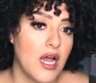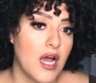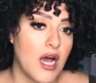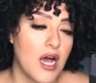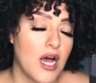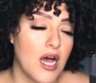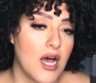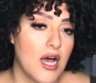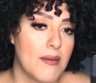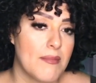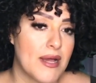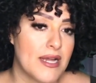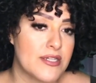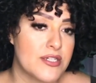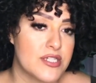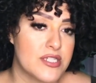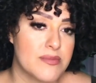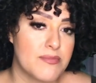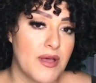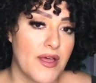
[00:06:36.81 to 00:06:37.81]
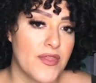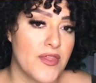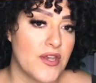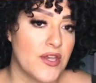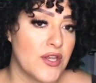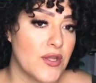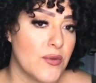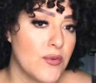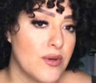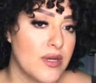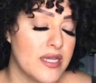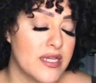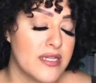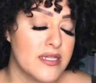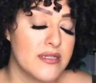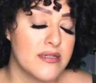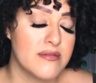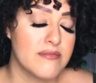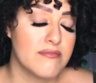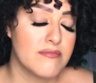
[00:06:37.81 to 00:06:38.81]
I just bought the new
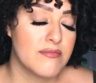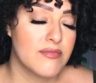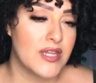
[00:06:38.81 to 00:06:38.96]
one